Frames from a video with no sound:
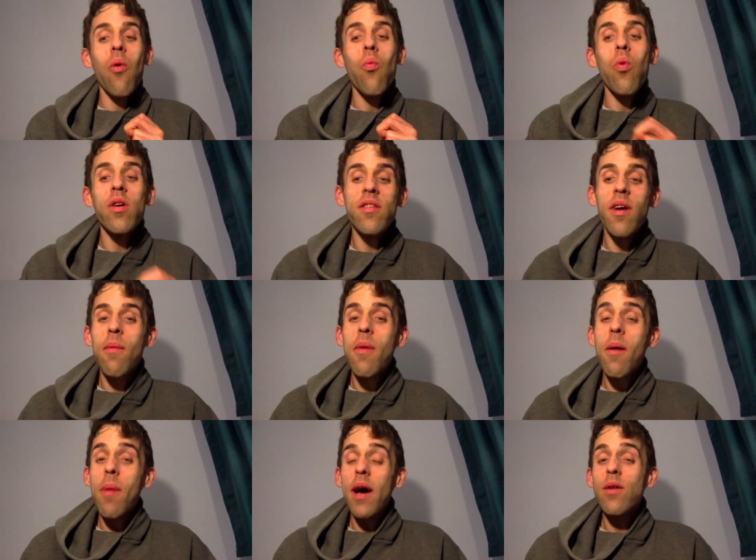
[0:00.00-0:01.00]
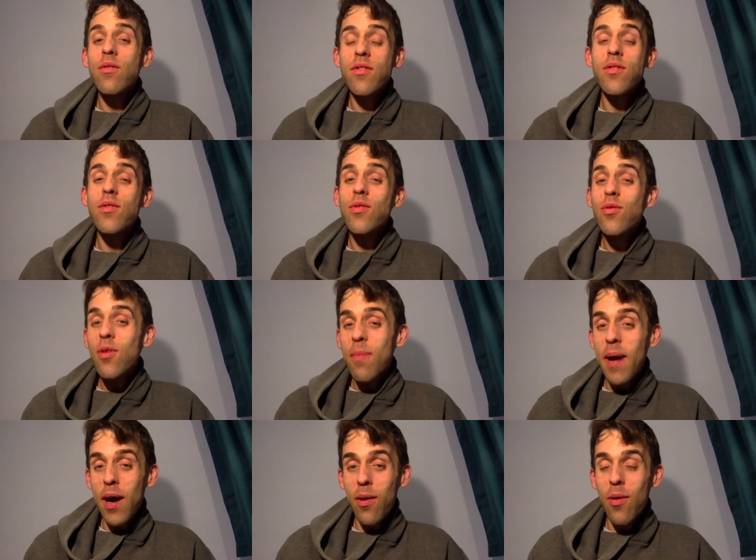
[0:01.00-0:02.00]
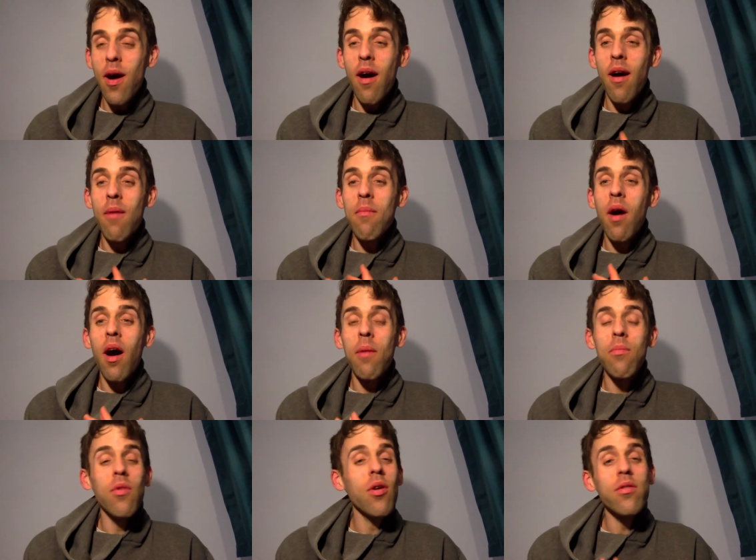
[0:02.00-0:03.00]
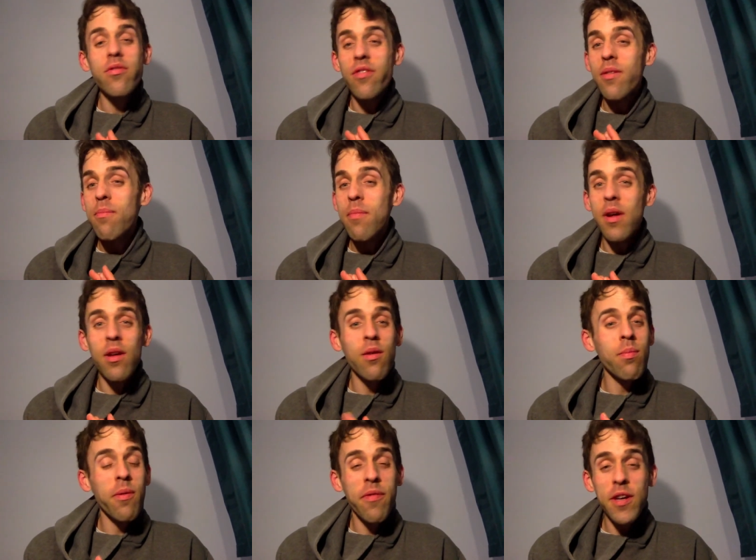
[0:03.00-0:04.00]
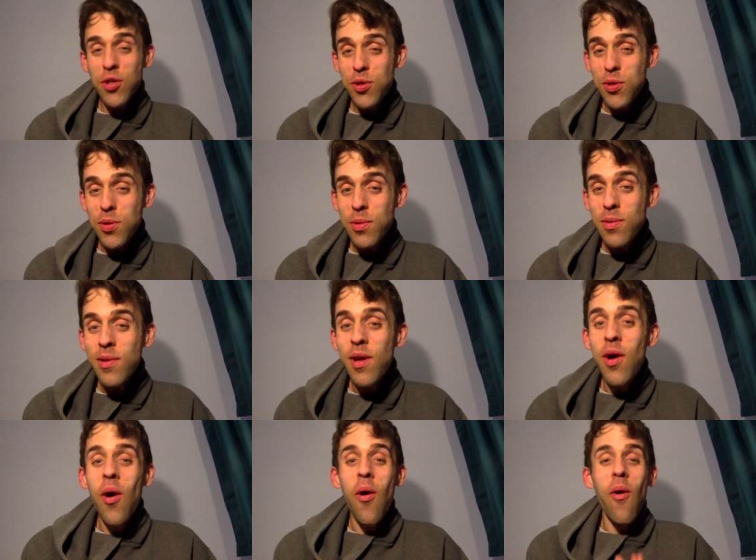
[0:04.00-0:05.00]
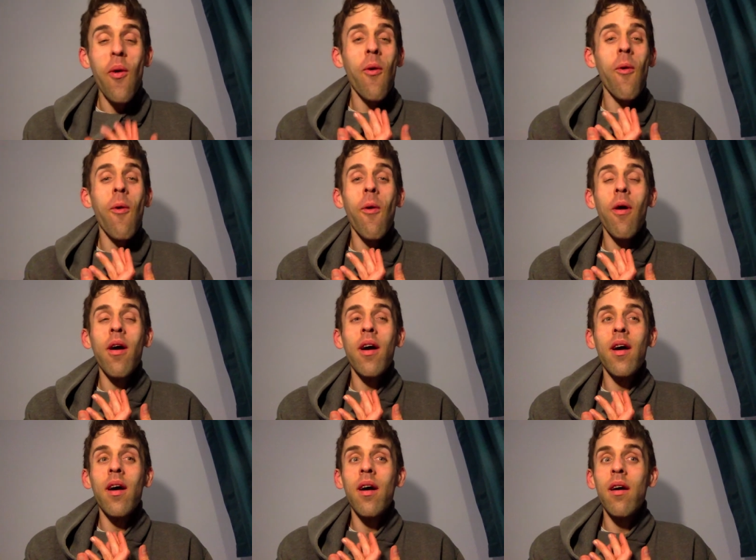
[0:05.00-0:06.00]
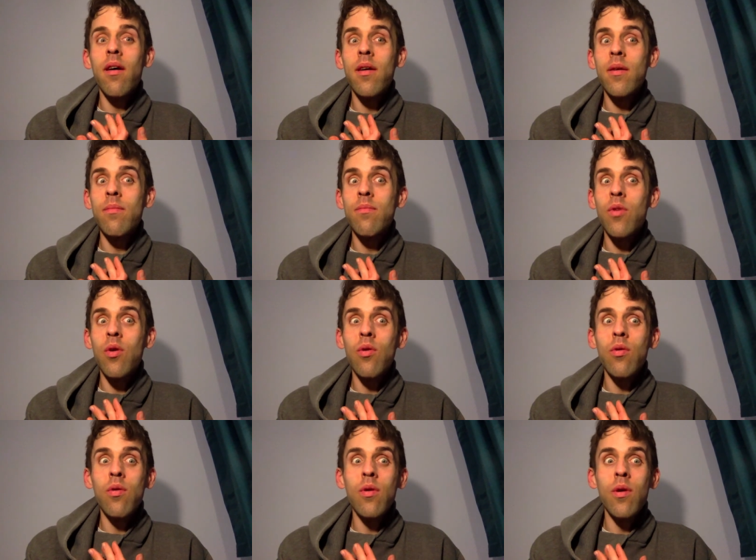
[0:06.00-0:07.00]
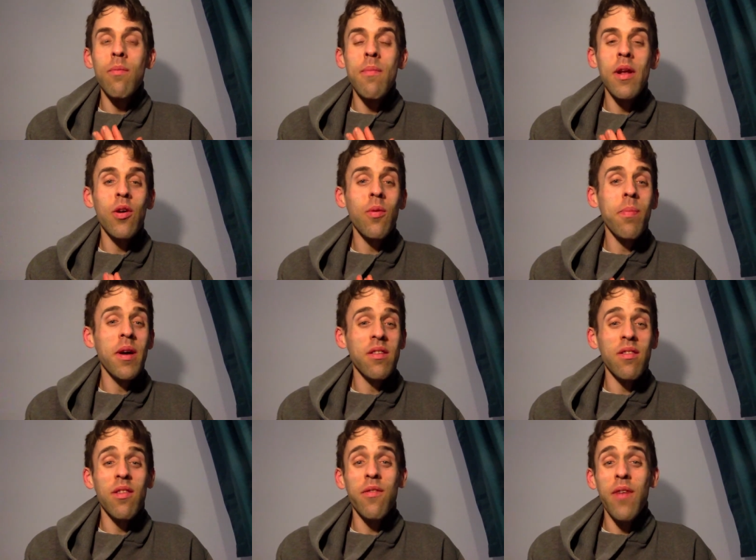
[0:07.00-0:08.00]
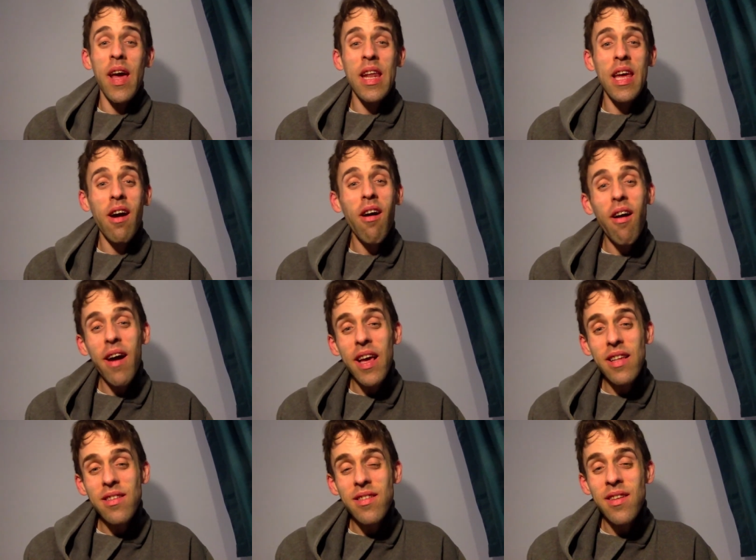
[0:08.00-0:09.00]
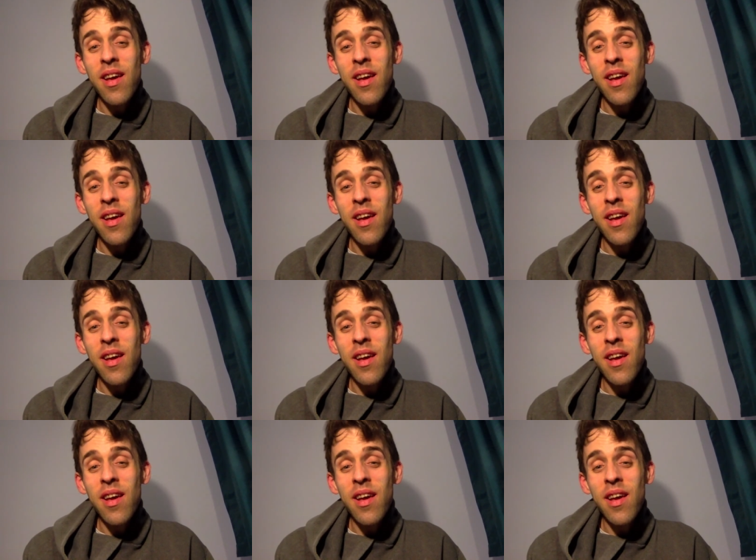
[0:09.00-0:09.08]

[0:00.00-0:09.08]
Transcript: what I'm about to talk about, um, I'm not a medical professional or um, or a medical person of any kind.